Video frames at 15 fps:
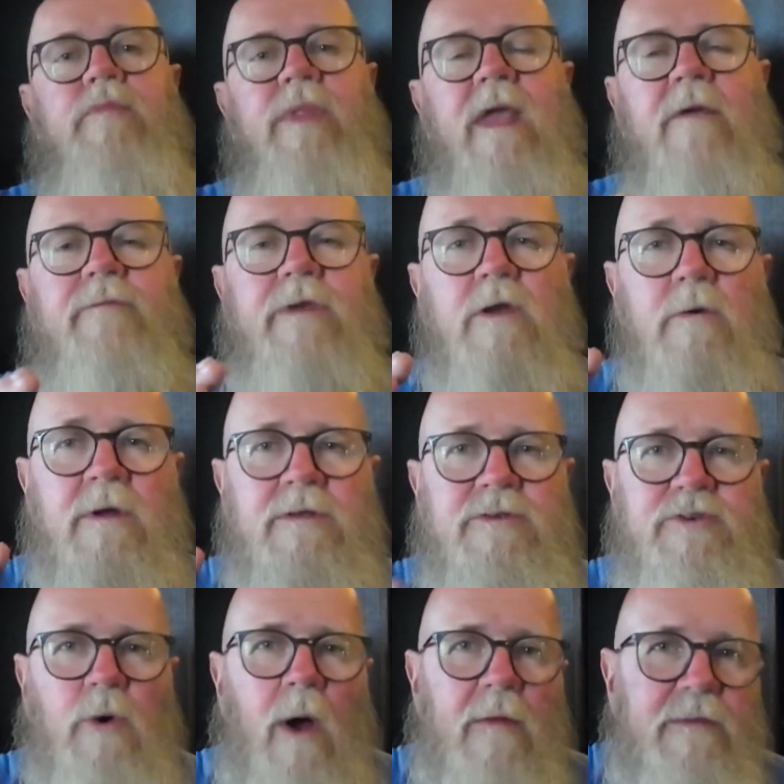if you
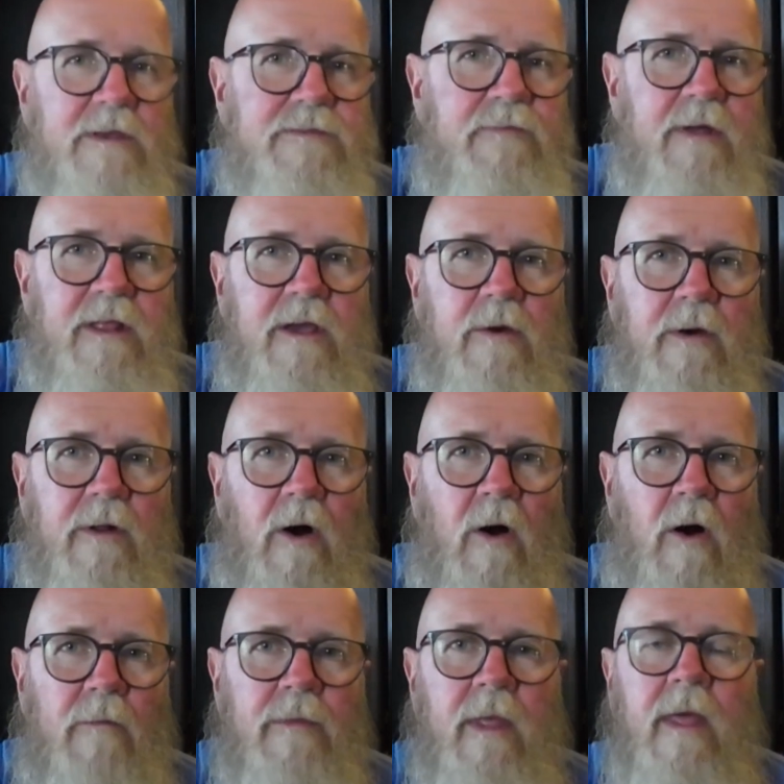enjoyed this video at
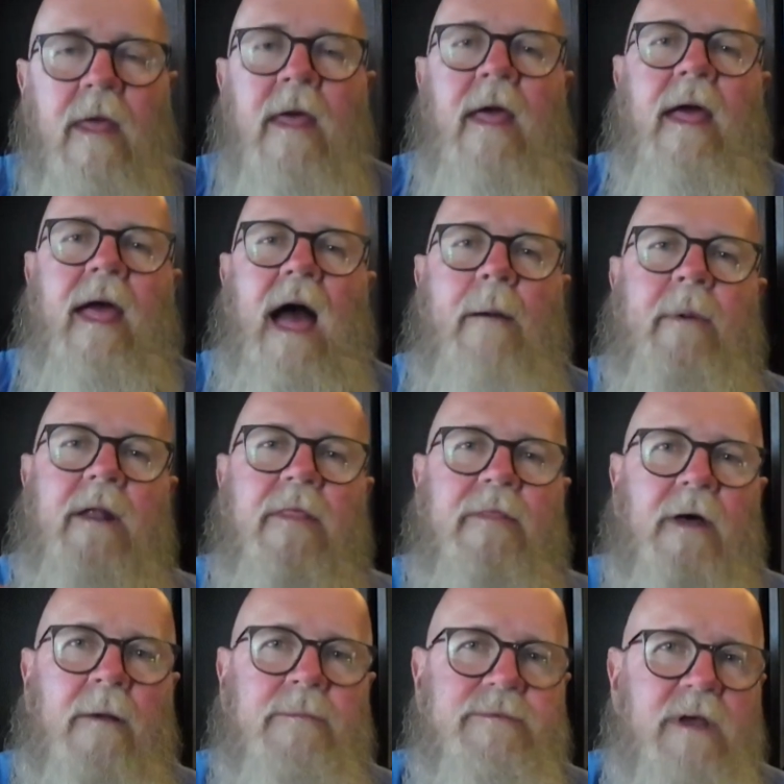all, how about a
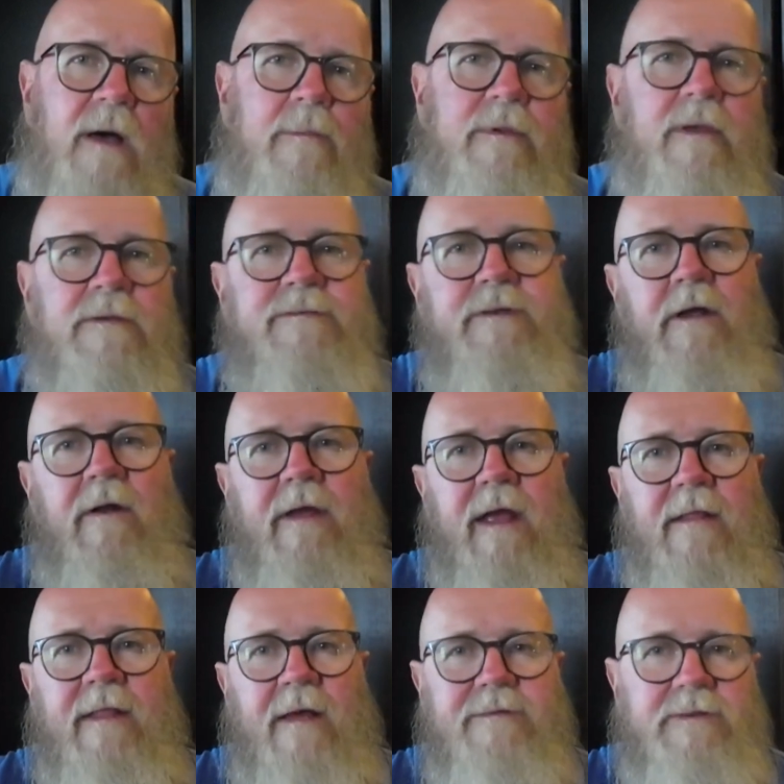thumbs up? Consider
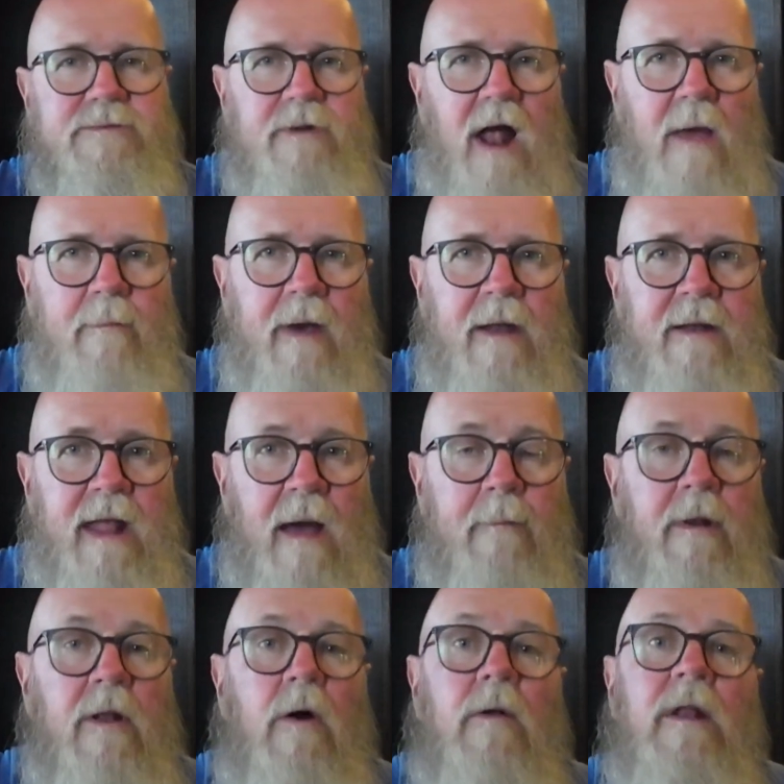hitting that subscribe button down
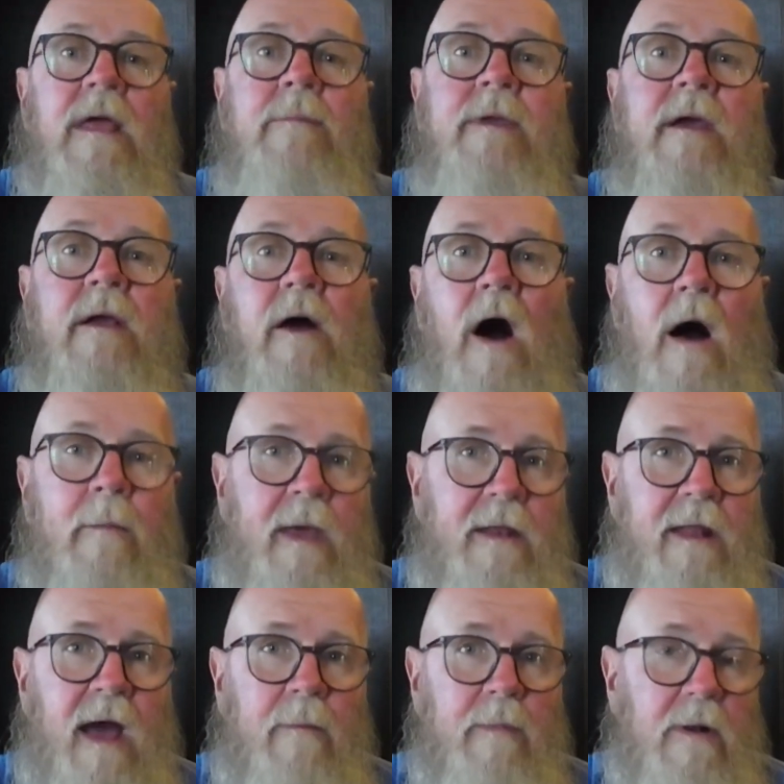below. Leave me a
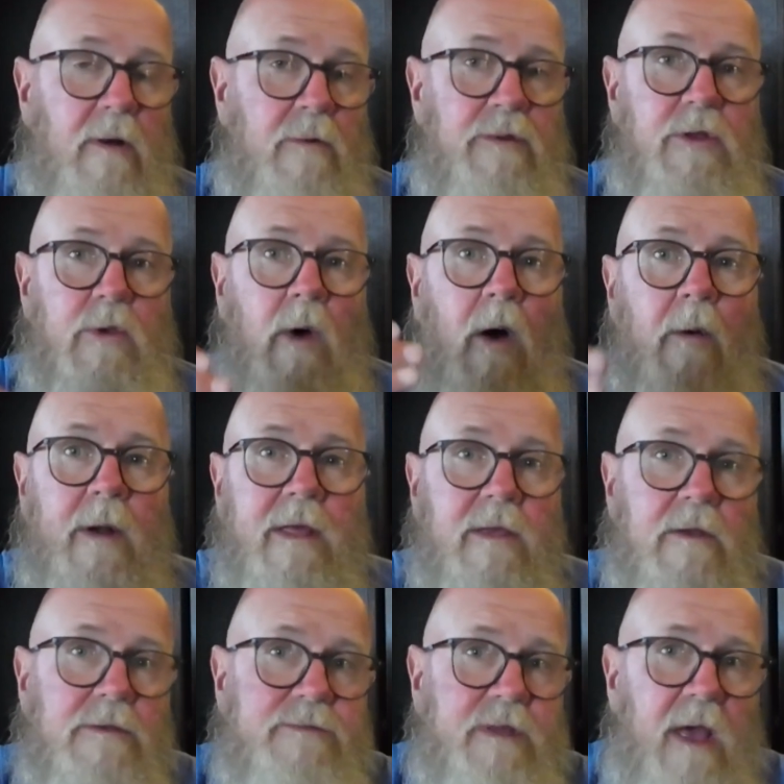comment down below. Do you already
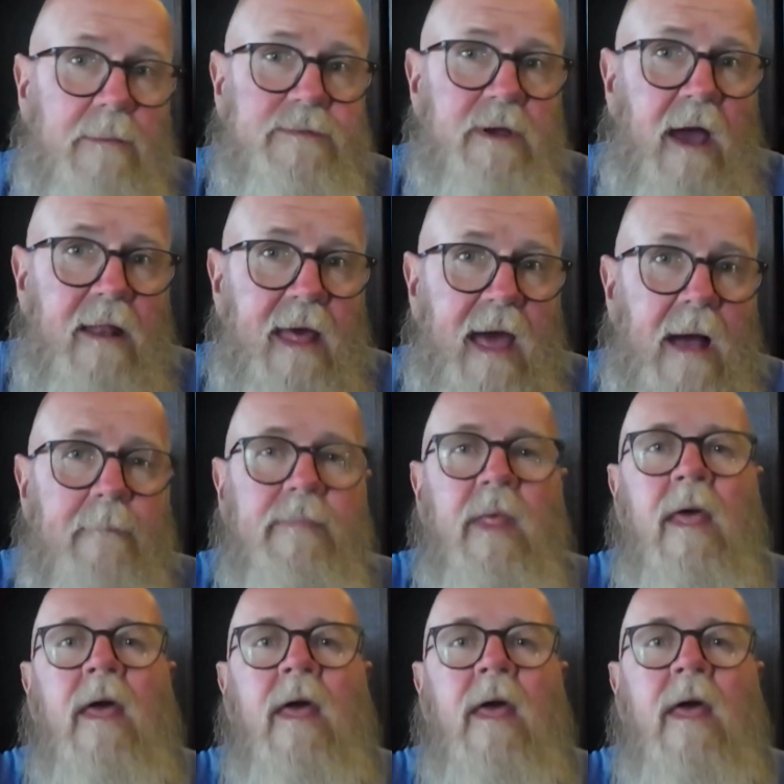use the Upside app?